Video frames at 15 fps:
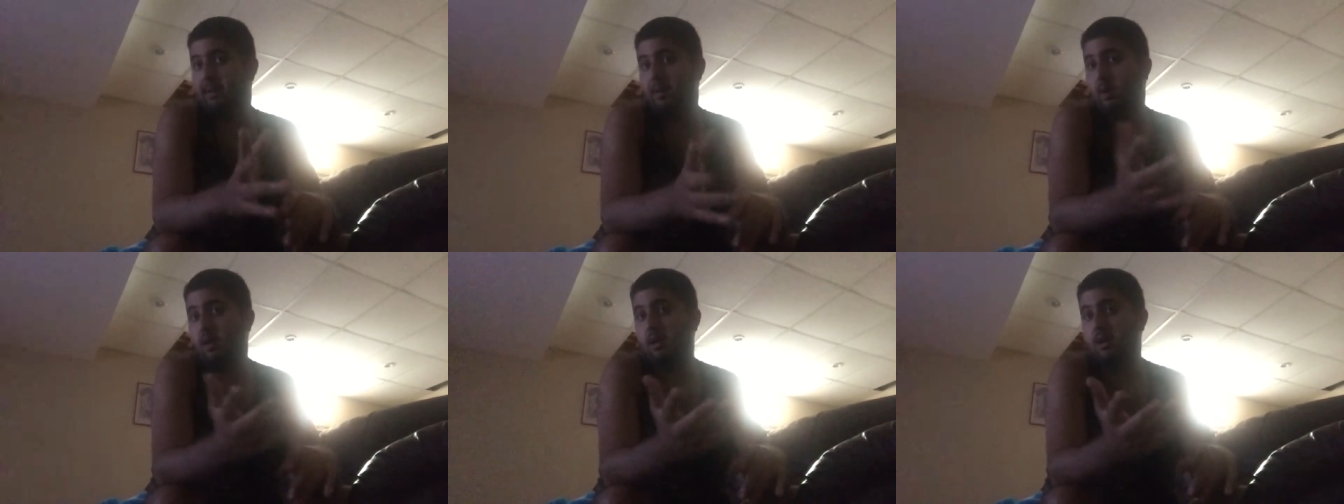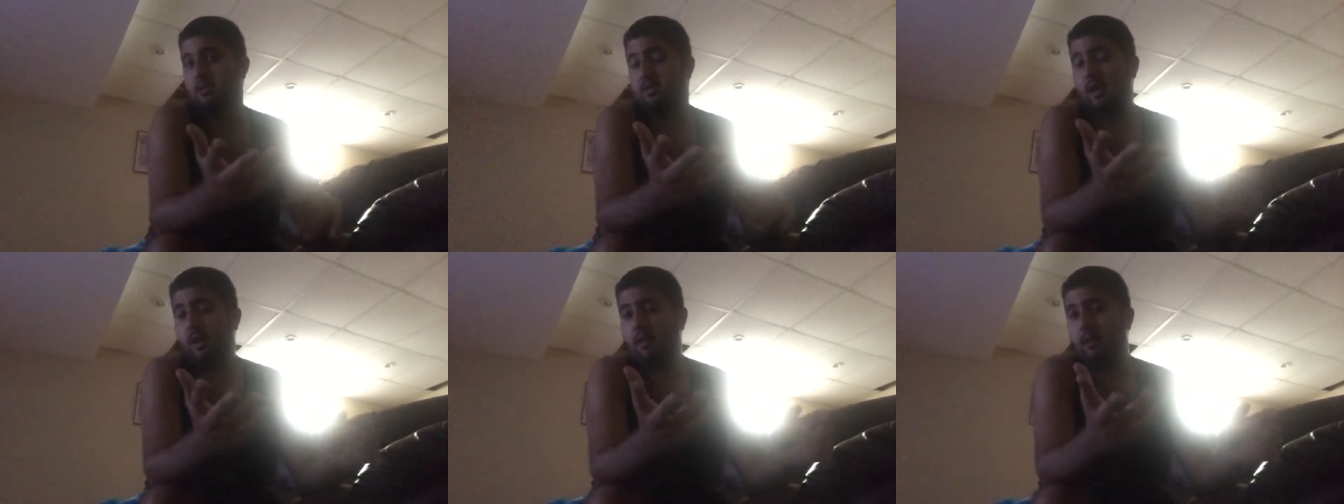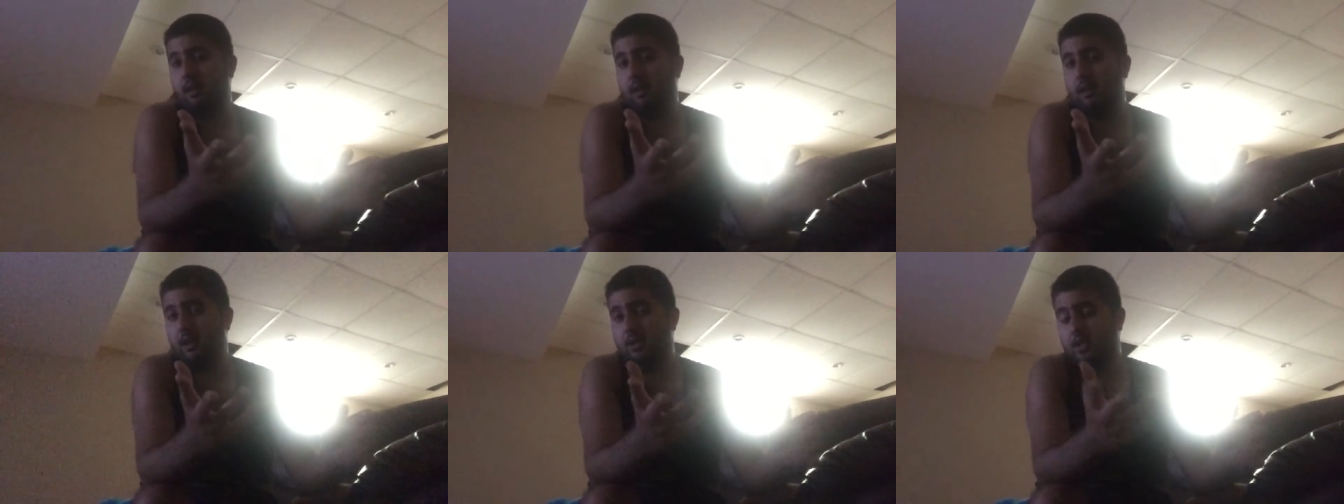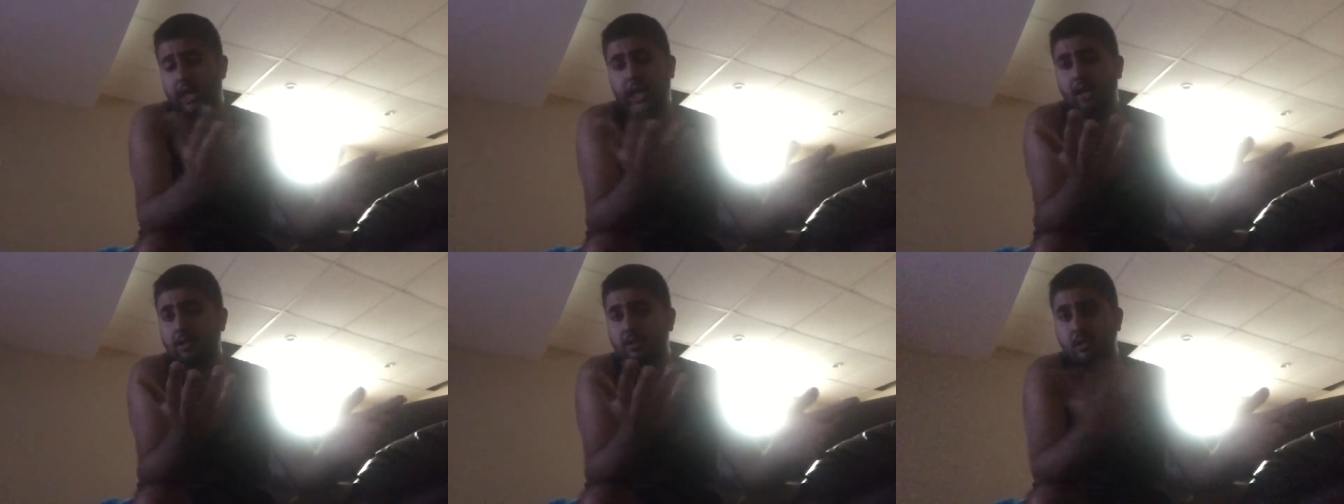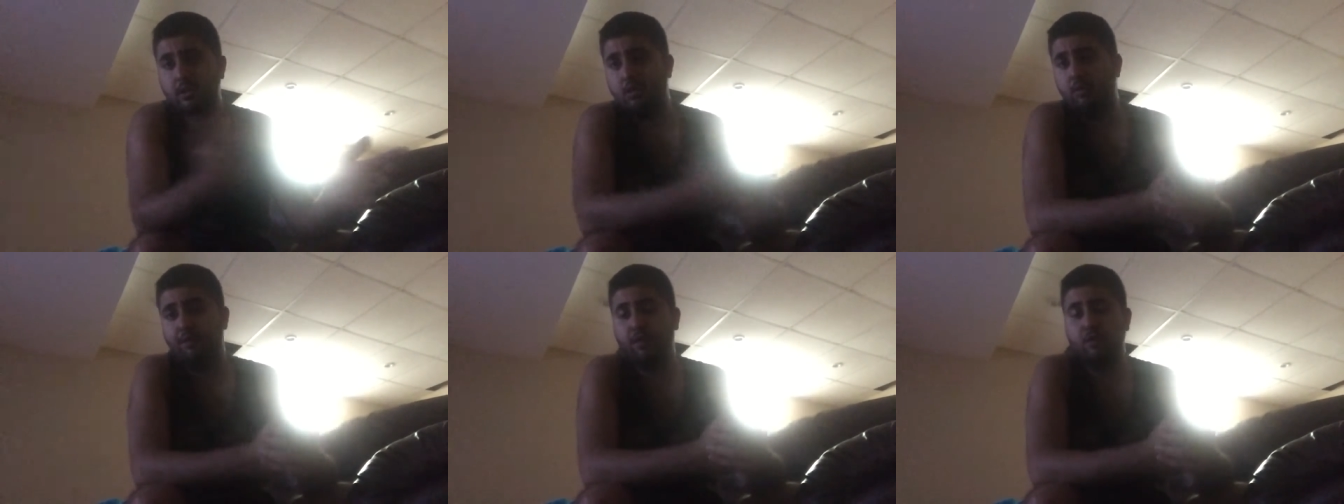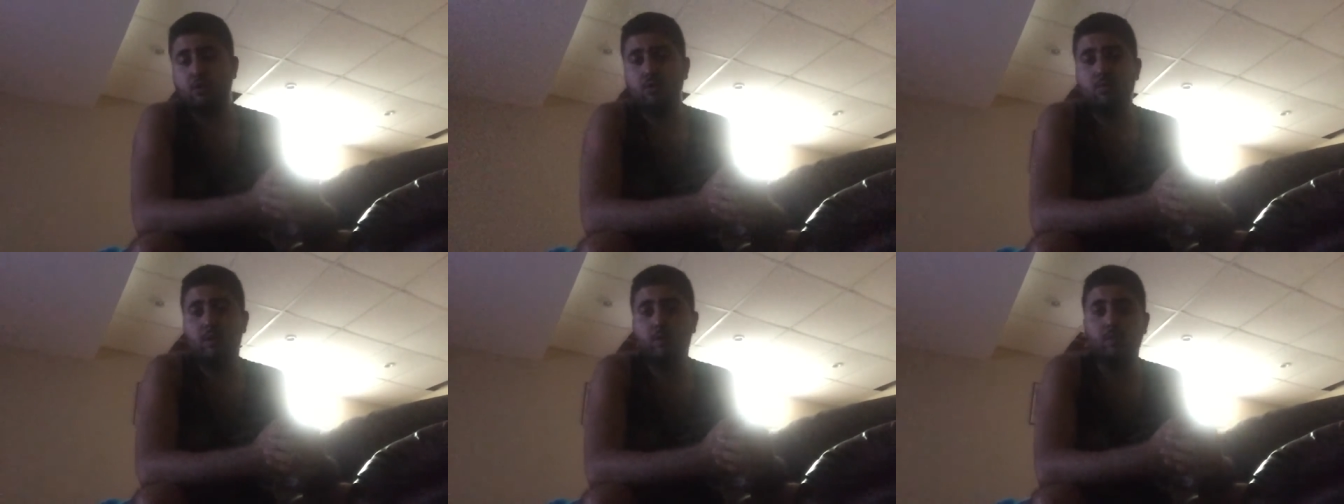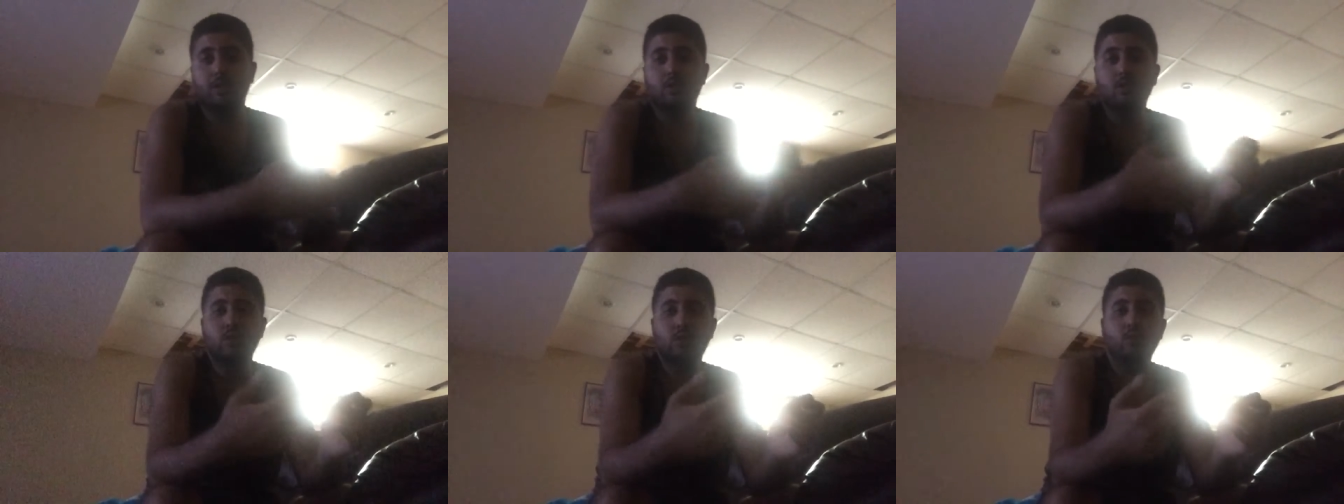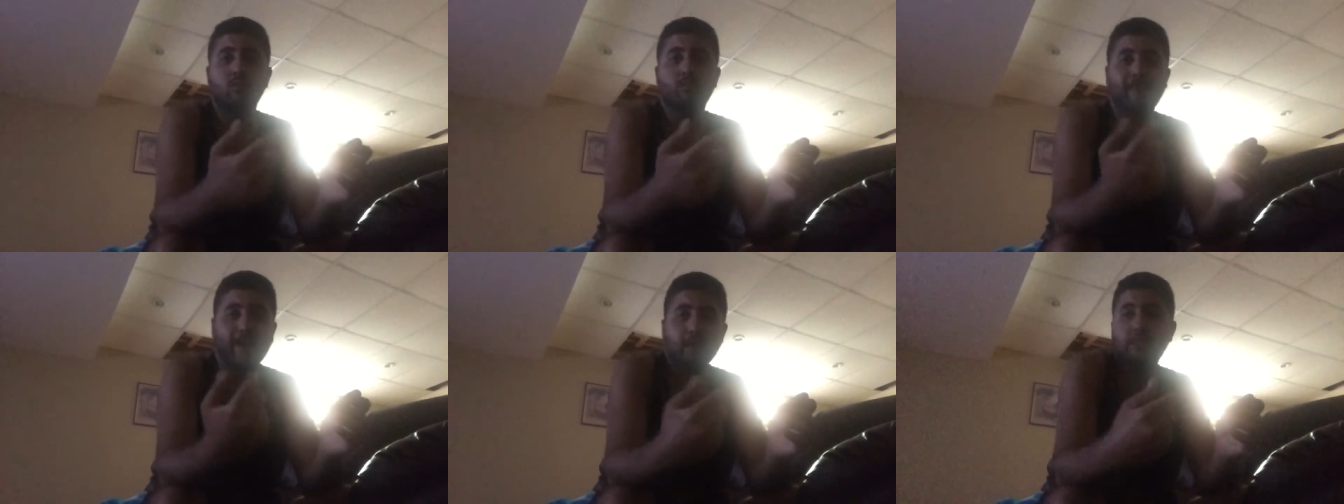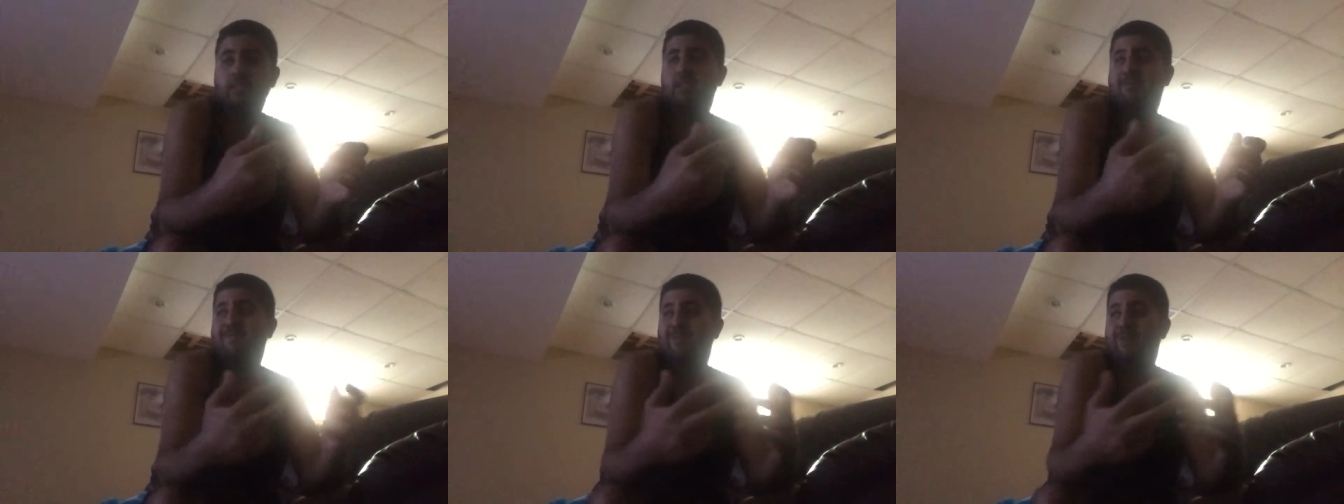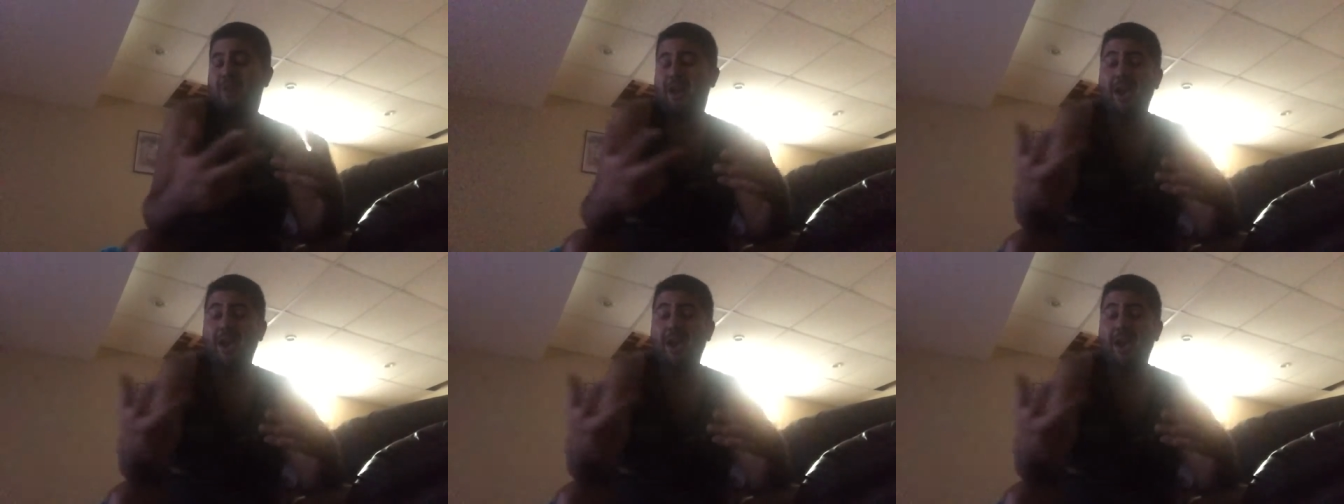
be honest. And and shout out to you for doing what you do best, for